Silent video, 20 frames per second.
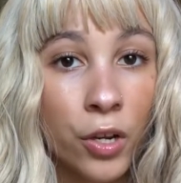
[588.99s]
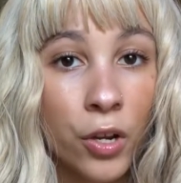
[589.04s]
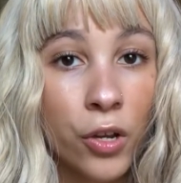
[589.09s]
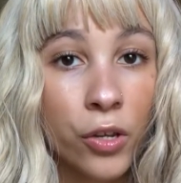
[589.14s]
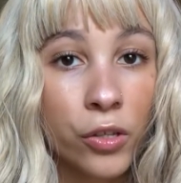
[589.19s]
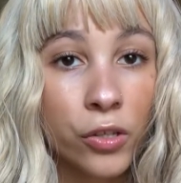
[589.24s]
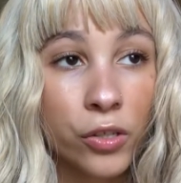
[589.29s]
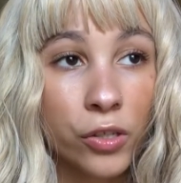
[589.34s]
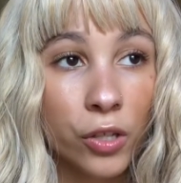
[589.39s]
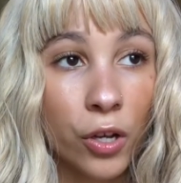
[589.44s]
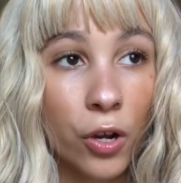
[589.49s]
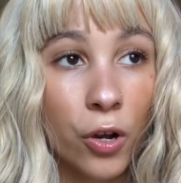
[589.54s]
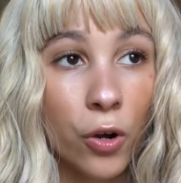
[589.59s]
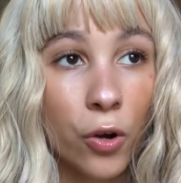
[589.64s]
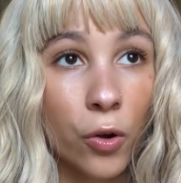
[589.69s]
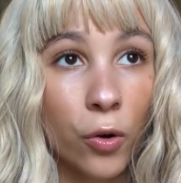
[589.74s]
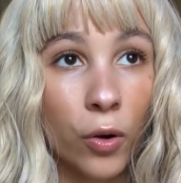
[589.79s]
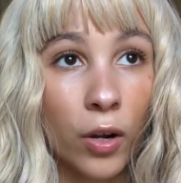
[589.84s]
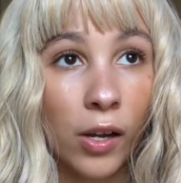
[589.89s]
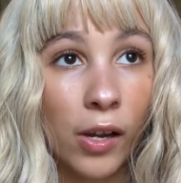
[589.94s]

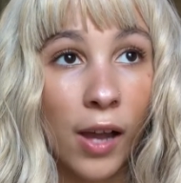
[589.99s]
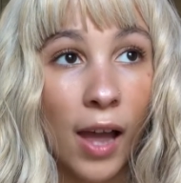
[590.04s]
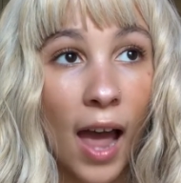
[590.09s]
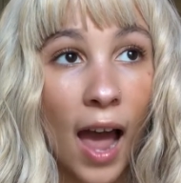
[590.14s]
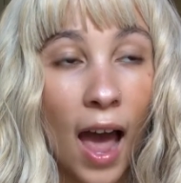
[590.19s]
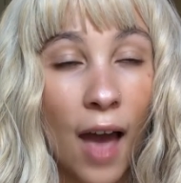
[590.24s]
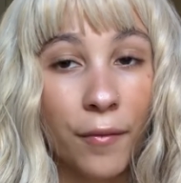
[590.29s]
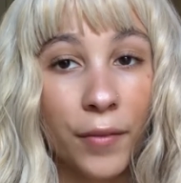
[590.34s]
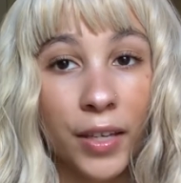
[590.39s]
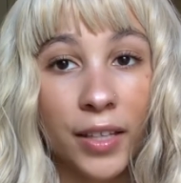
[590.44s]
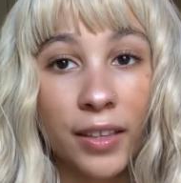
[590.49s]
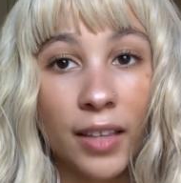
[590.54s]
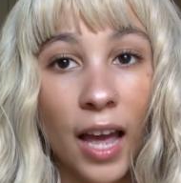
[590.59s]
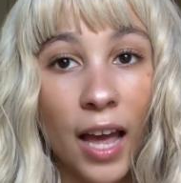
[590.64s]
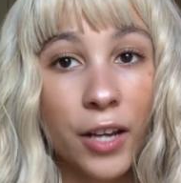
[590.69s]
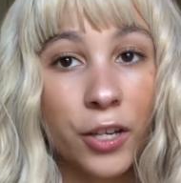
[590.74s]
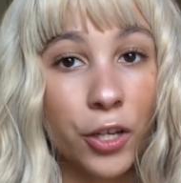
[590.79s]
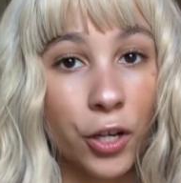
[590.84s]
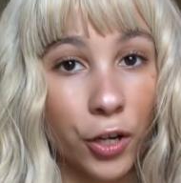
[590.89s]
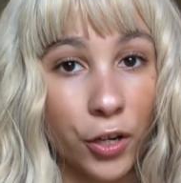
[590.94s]
So having that
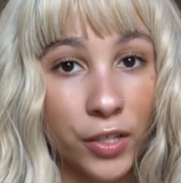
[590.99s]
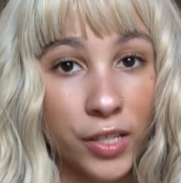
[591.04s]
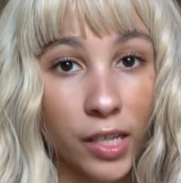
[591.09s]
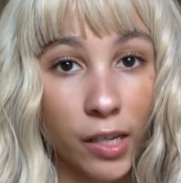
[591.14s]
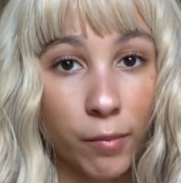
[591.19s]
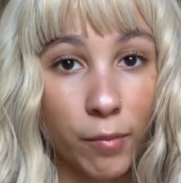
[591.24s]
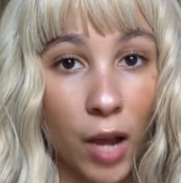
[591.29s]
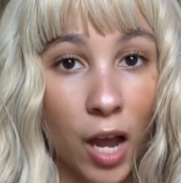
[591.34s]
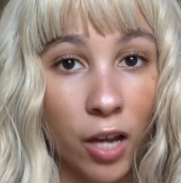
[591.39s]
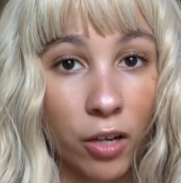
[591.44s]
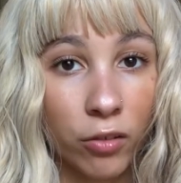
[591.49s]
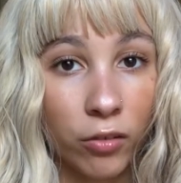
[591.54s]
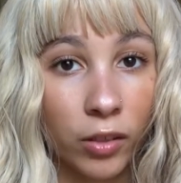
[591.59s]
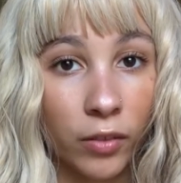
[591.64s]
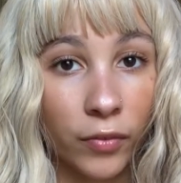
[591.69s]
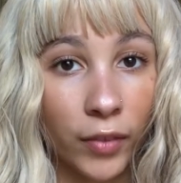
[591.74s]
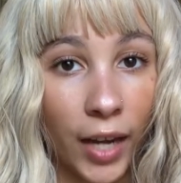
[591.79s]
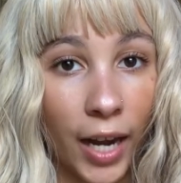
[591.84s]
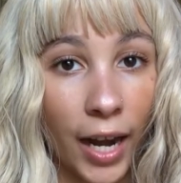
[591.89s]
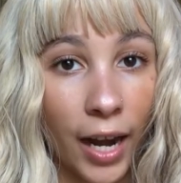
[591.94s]
nursing model of
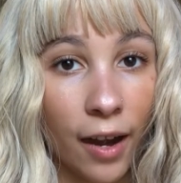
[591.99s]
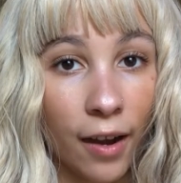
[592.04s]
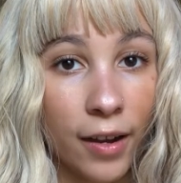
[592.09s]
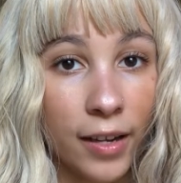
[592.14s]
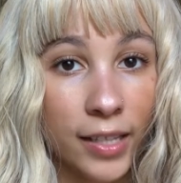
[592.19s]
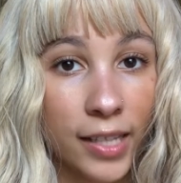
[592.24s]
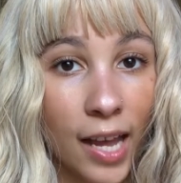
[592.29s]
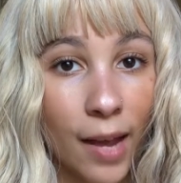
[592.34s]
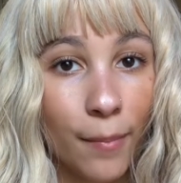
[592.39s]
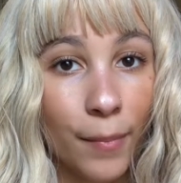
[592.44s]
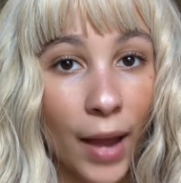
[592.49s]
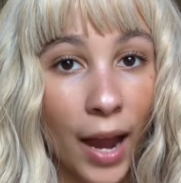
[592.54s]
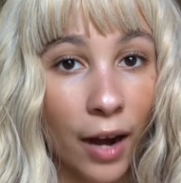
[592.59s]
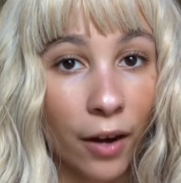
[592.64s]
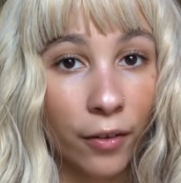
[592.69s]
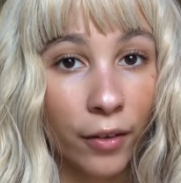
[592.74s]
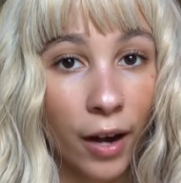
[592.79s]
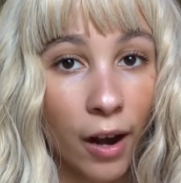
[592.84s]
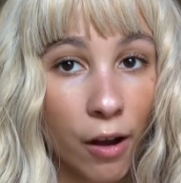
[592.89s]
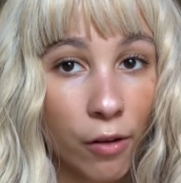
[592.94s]
care and that
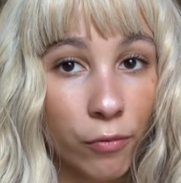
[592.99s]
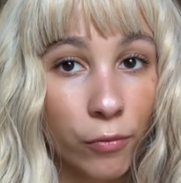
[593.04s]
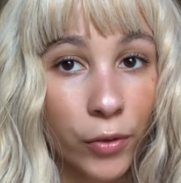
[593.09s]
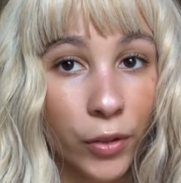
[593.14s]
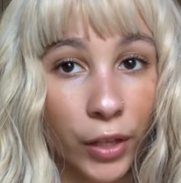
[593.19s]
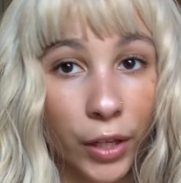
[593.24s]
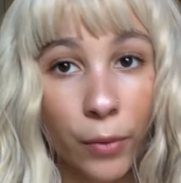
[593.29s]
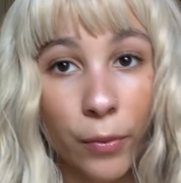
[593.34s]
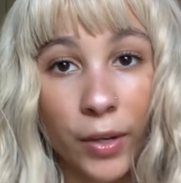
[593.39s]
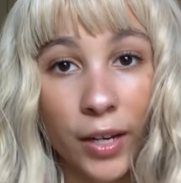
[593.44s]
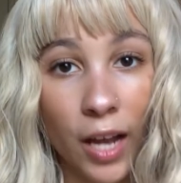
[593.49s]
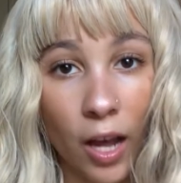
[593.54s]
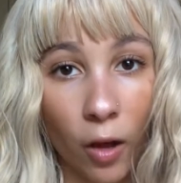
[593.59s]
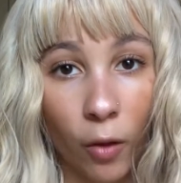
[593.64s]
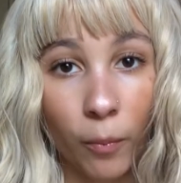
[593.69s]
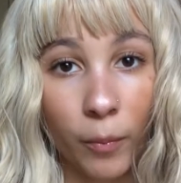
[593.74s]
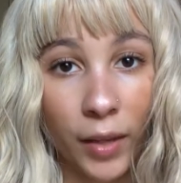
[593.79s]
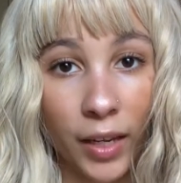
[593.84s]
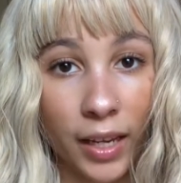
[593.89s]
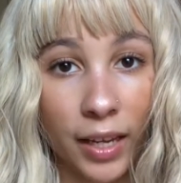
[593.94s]
background really would help
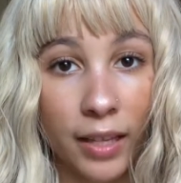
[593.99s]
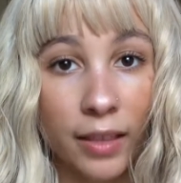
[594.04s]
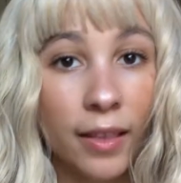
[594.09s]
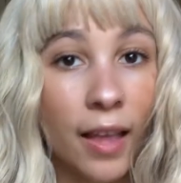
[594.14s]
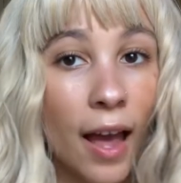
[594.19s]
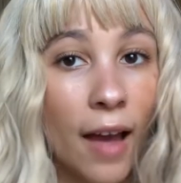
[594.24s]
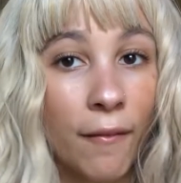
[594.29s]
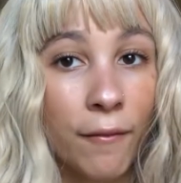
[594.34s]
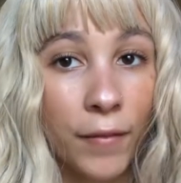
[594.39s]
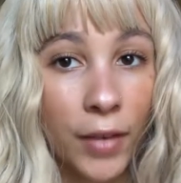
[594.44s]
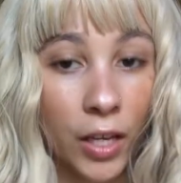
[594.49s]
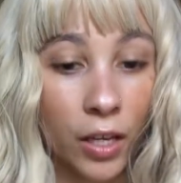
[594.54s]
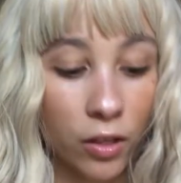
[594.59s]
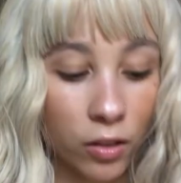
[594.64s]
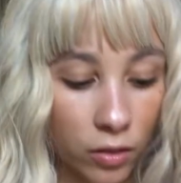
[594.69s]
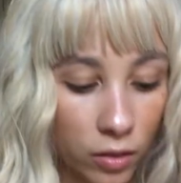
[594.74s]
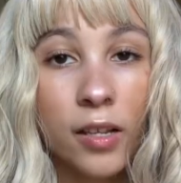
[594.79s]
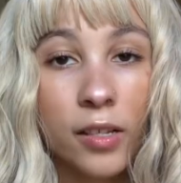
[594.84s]
me in that field.